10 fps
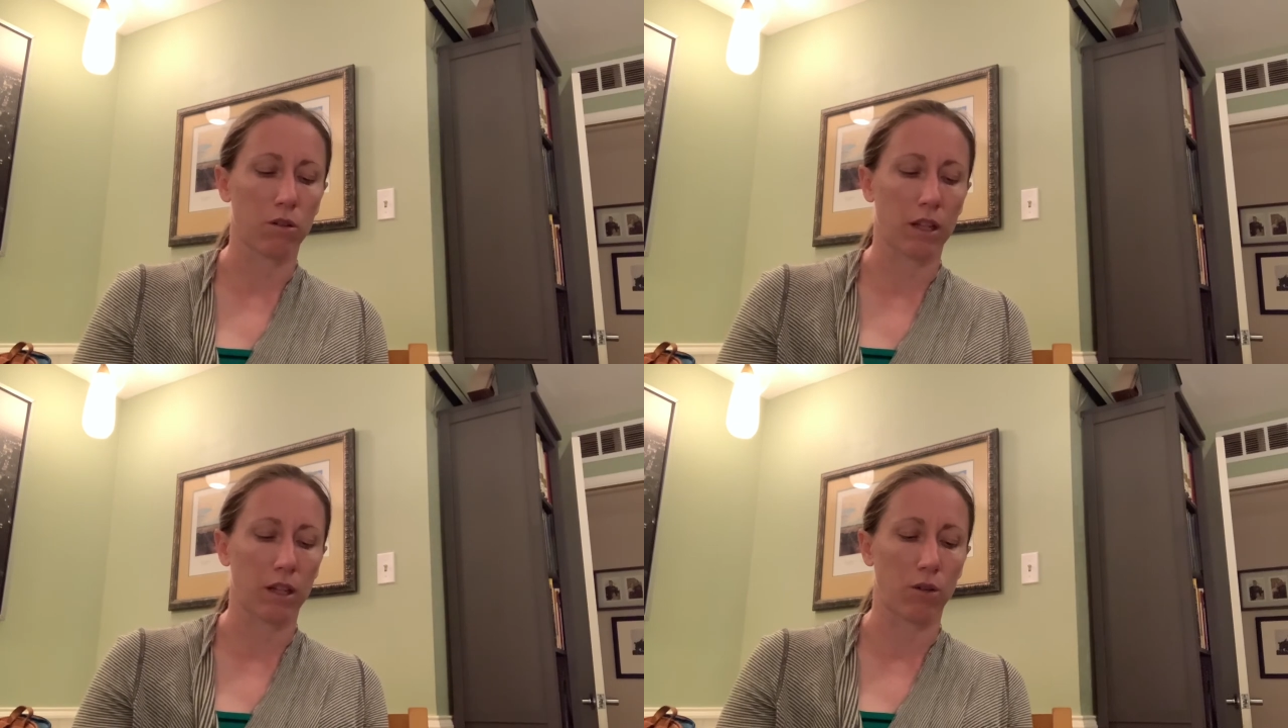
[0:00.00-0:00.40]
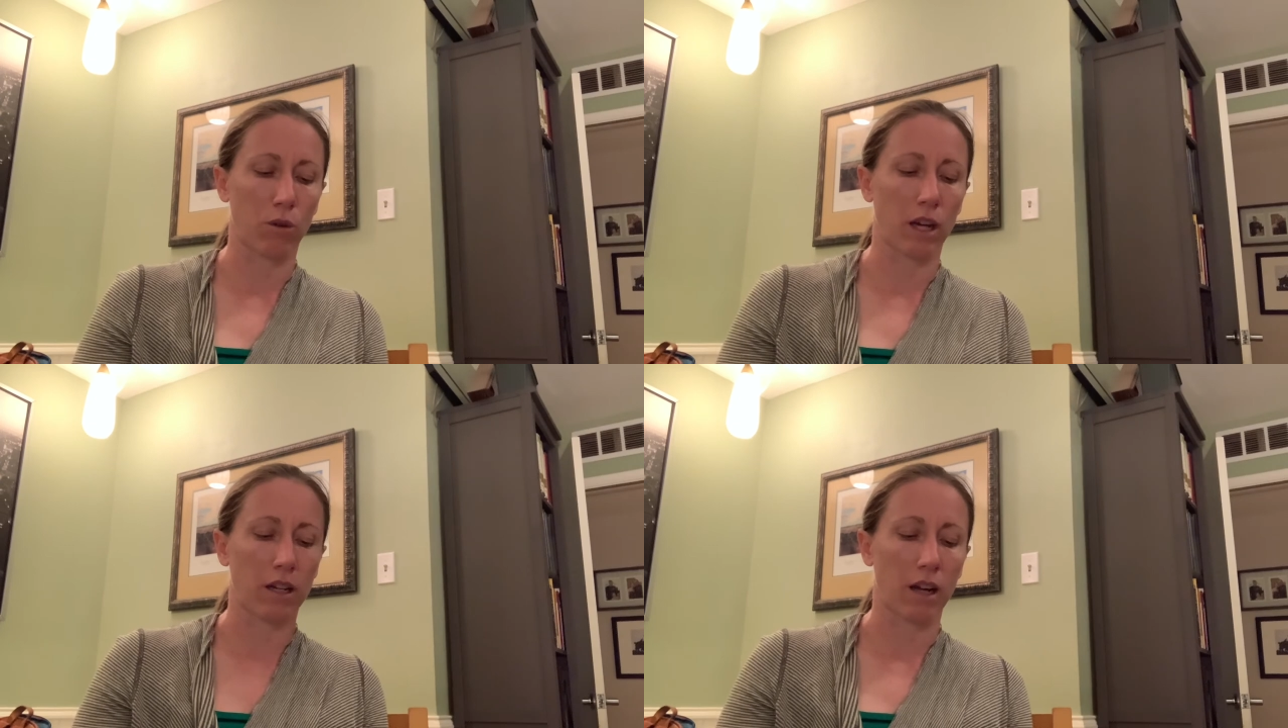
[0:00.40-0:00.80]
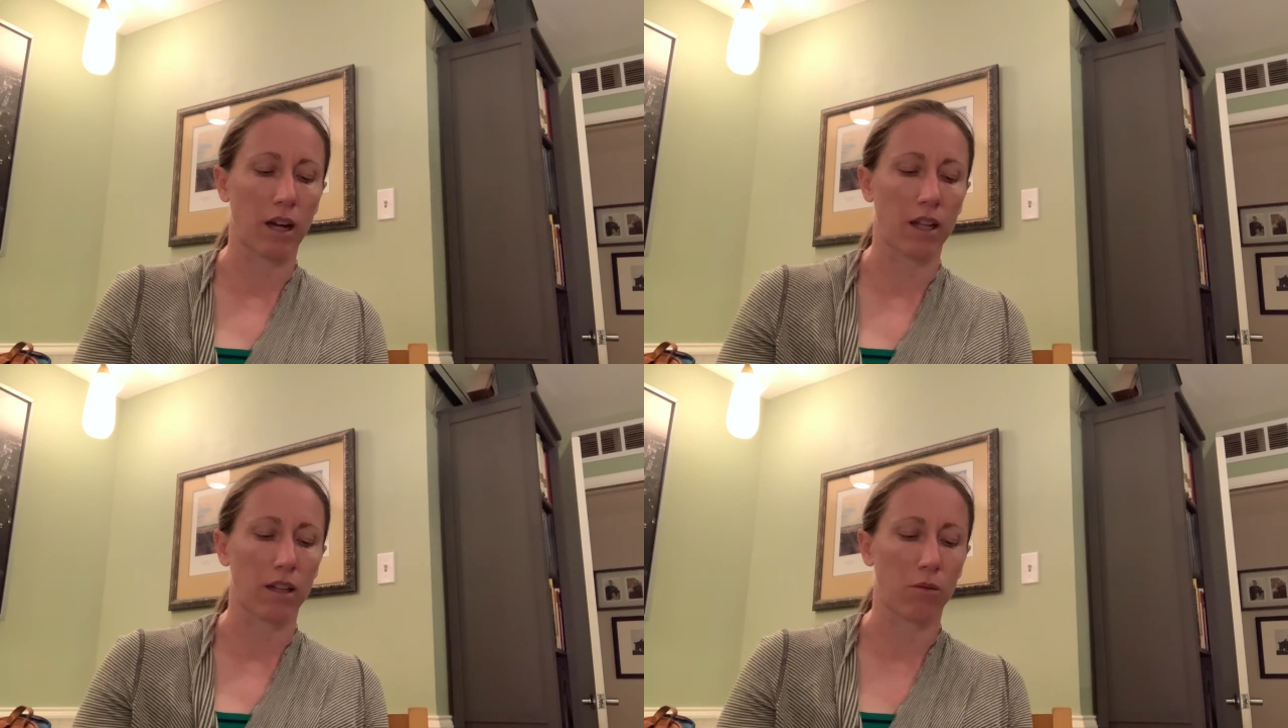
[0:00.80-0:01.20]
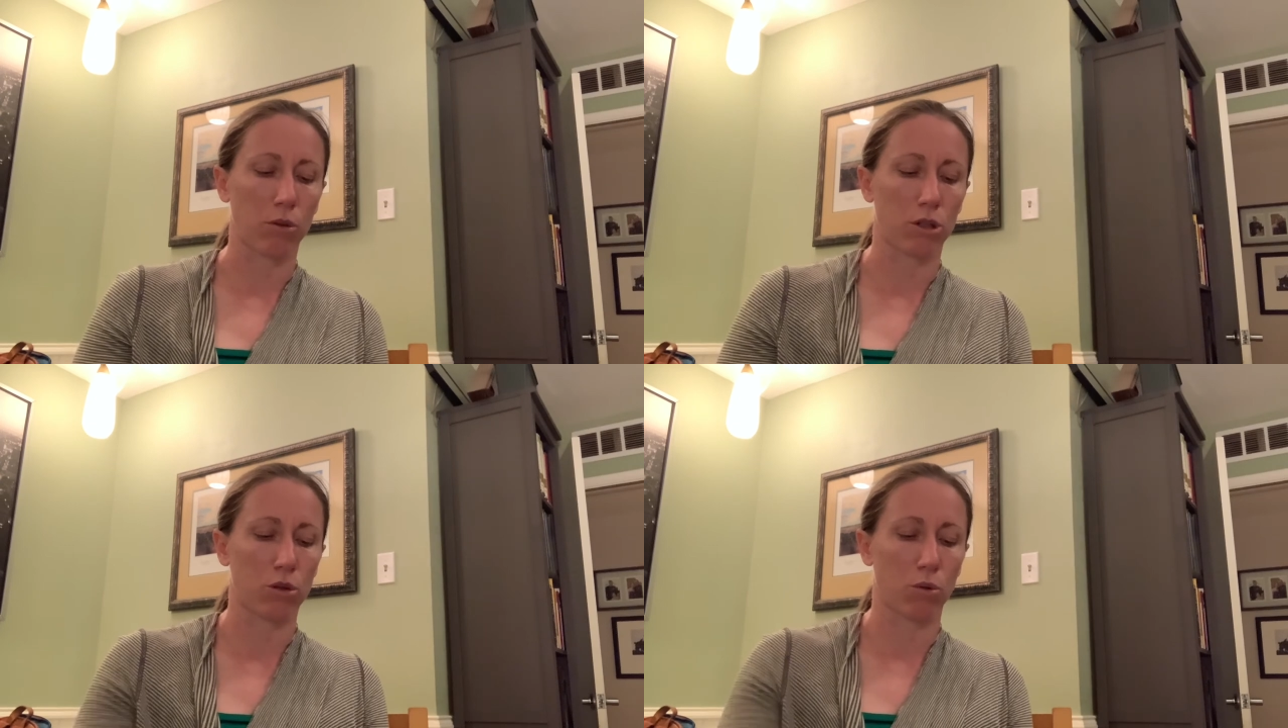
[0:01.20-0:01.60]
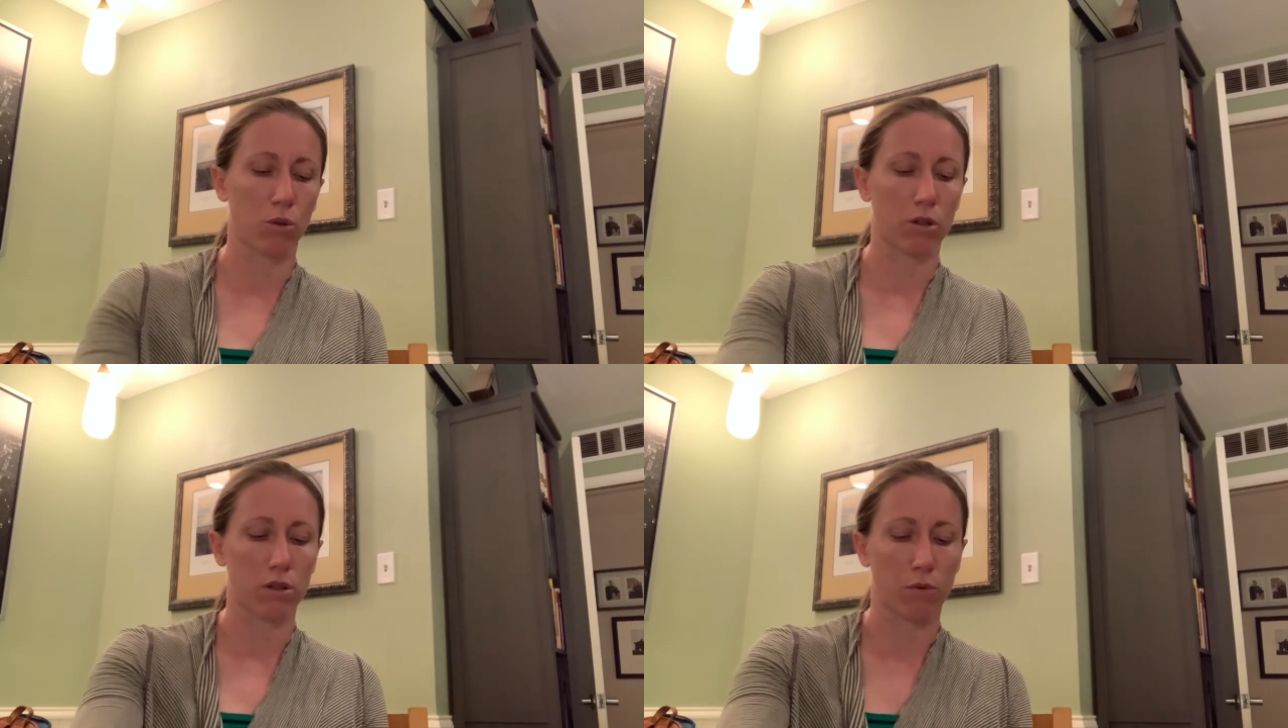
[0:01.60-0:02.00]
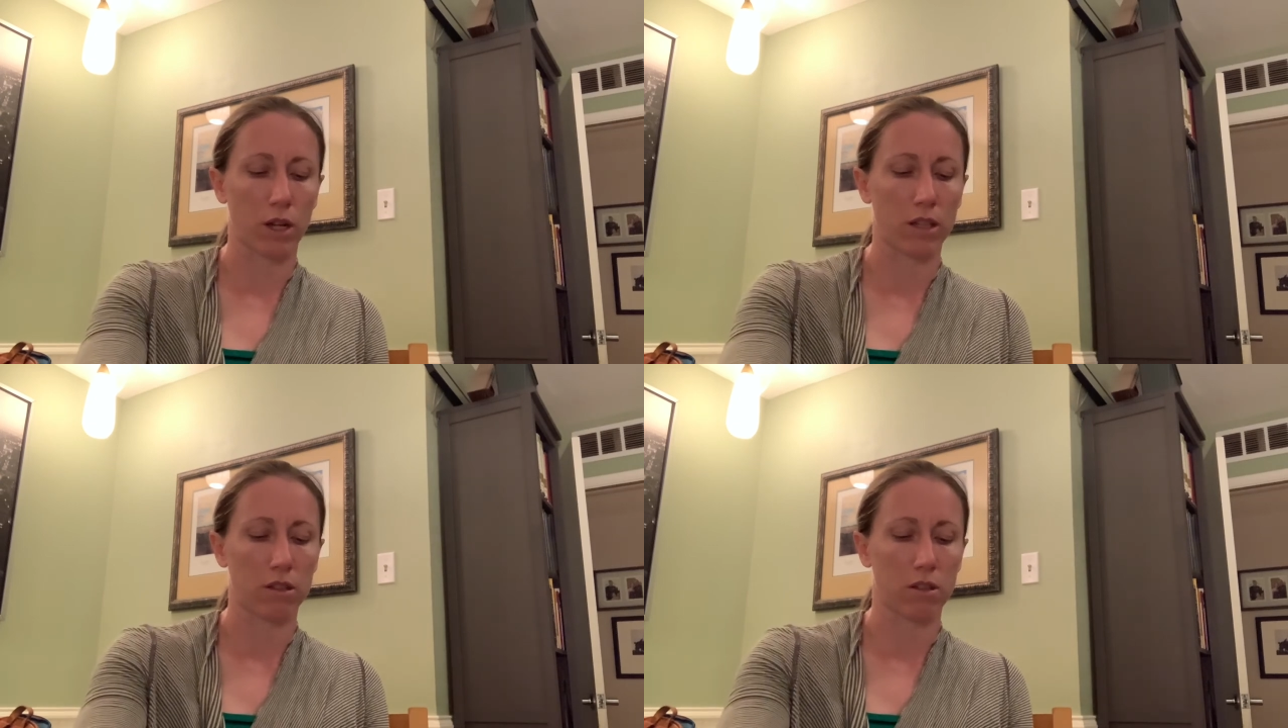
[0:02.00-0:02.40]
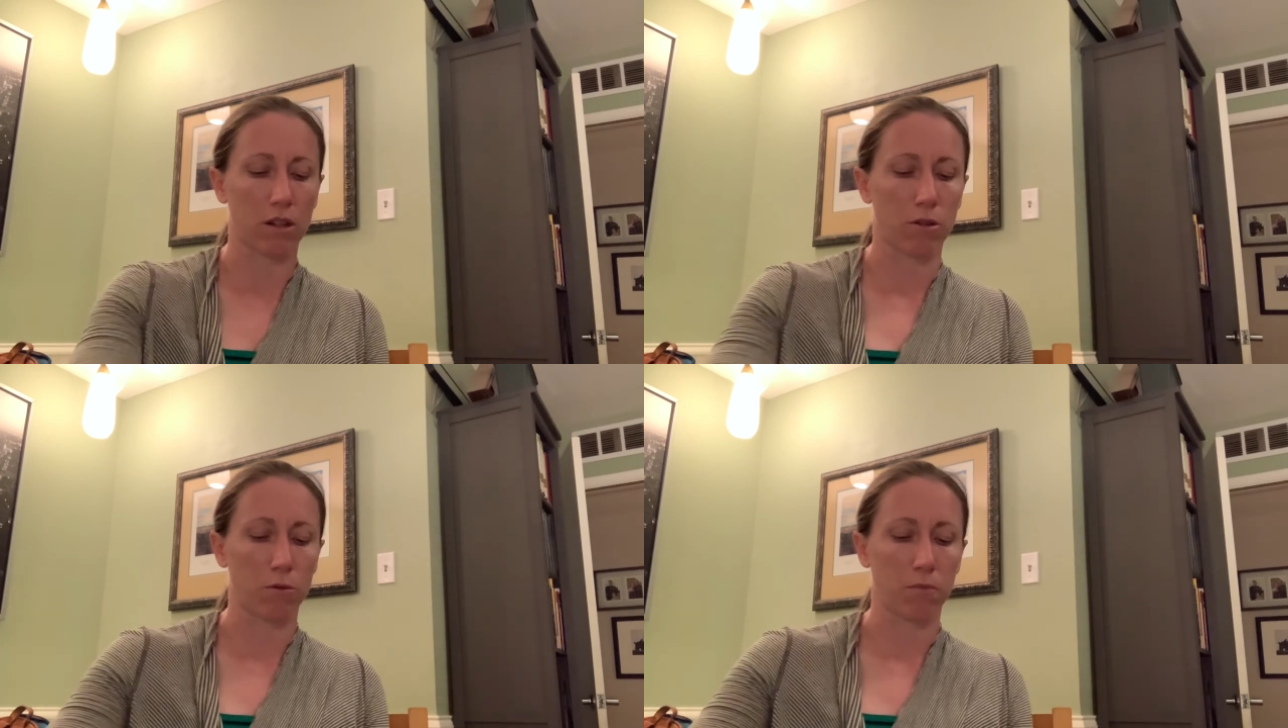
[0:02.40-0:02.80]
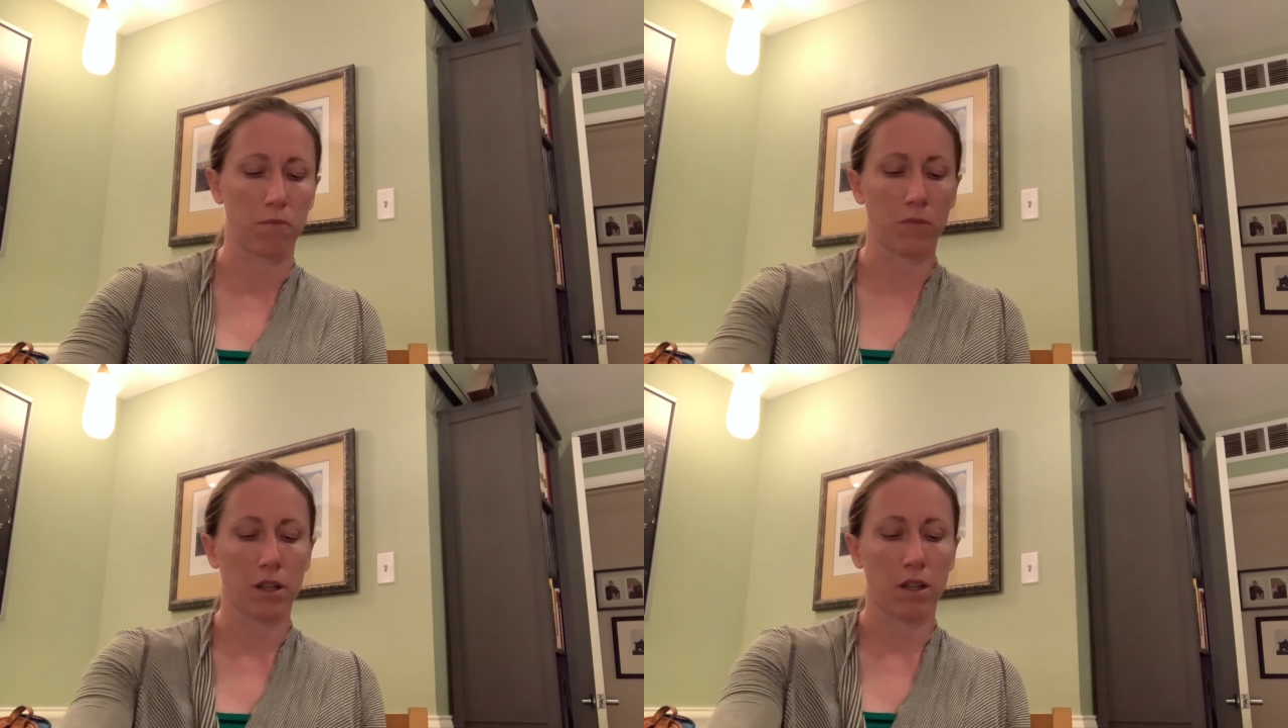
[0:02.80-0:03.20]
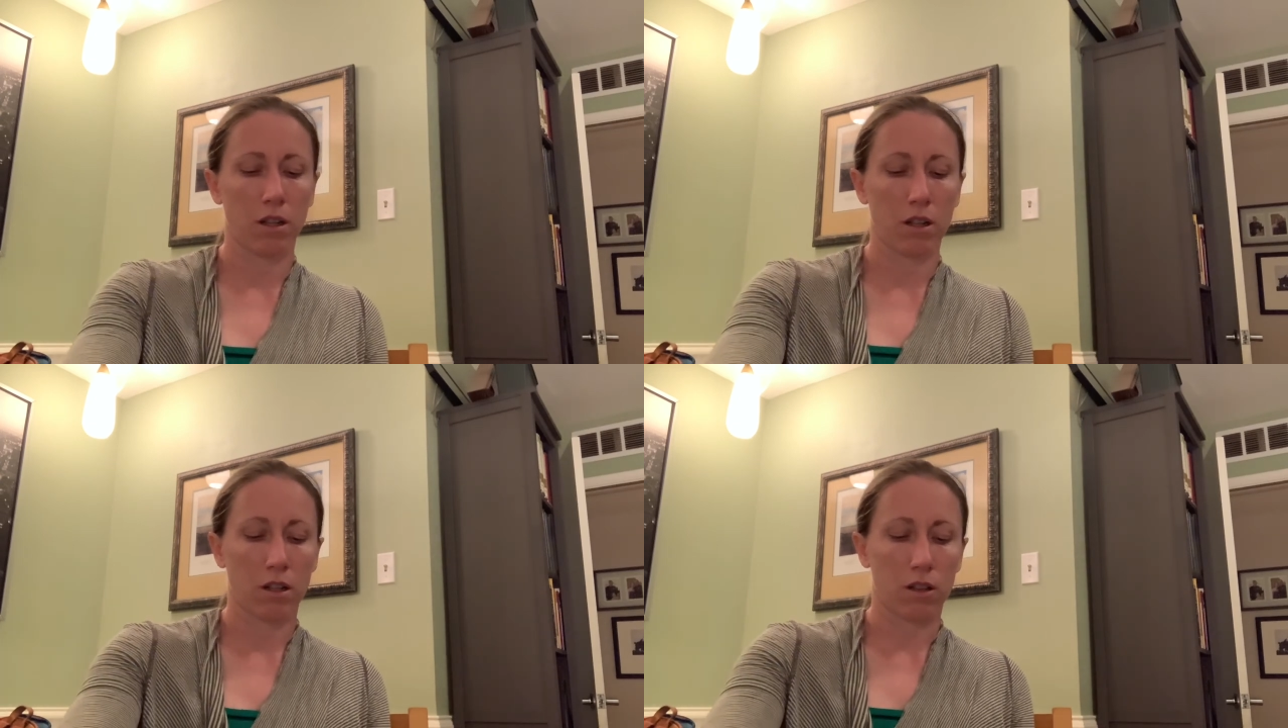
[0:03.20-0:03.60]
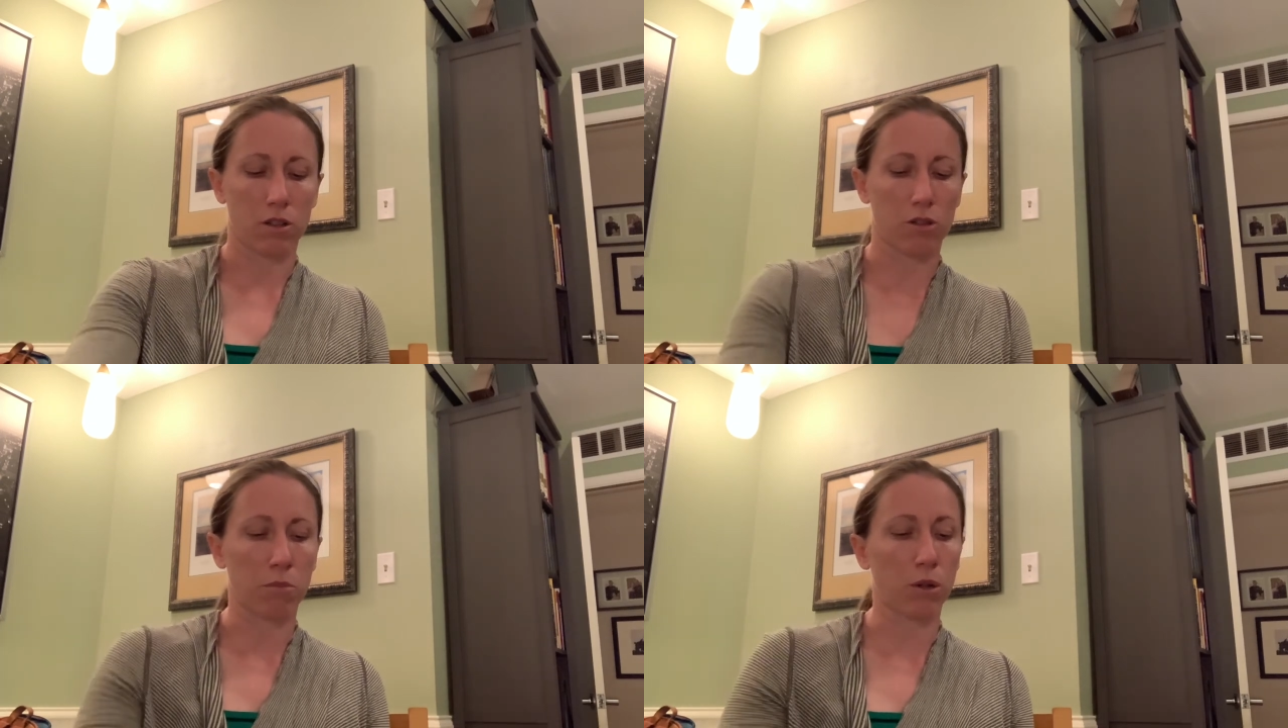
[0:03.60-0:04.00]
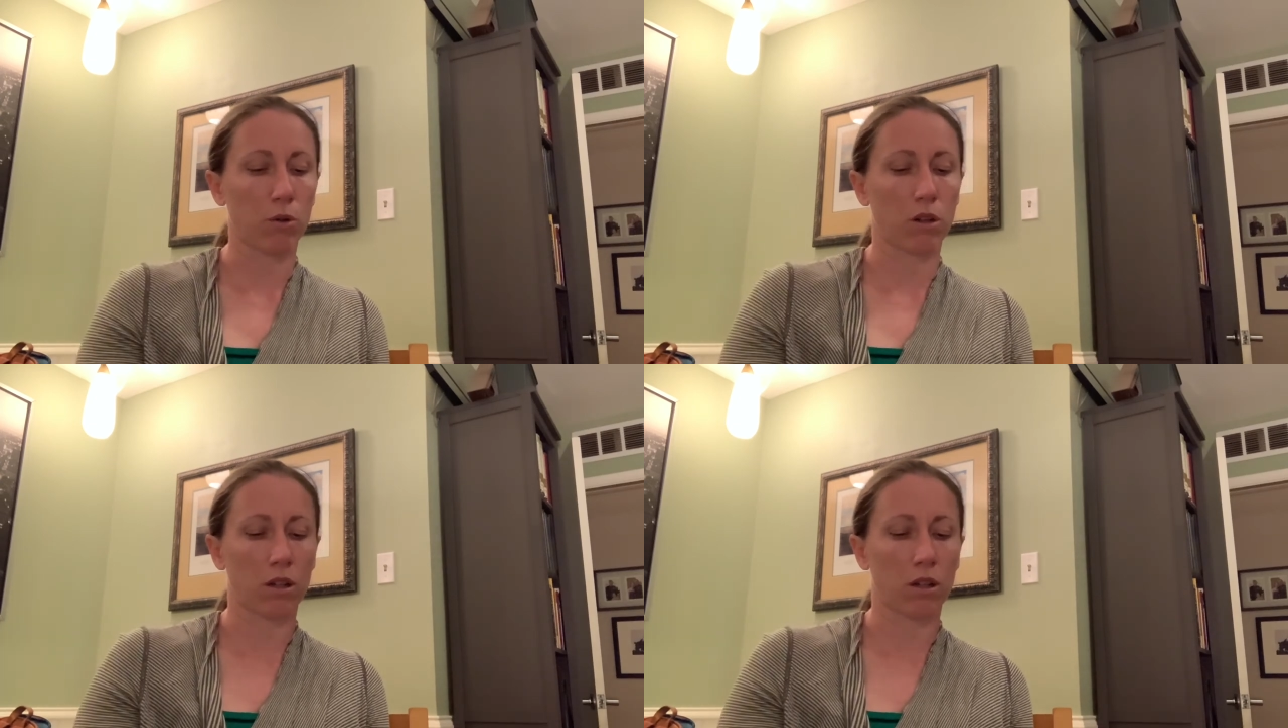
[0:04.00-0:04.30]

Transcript: lay a great island with shores of white stone. The smoke